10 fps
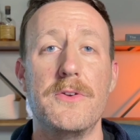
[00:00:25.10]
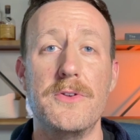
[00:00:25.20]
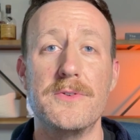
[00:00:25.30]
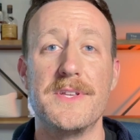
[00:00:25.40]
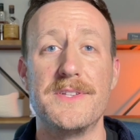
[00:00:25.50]

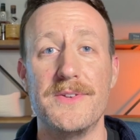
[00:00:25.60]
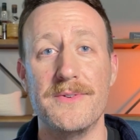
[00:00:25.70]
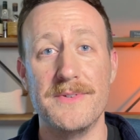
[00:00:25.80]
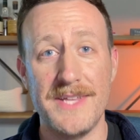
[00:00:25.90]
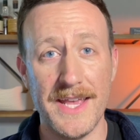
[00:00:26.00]
use it
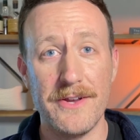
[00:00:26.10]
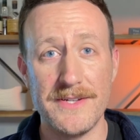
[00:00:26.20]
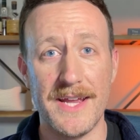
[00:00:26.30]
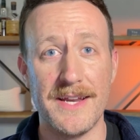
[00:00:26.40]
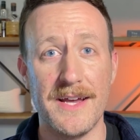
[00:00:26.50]
to take your
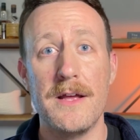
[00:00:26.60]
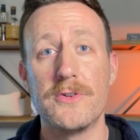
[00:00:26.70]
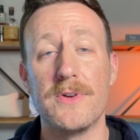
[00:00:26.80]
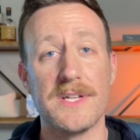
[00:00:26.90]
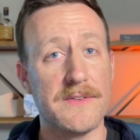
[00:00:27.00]
data,
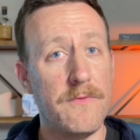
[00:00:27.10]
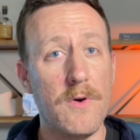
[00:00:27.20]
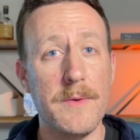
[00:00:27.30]
transform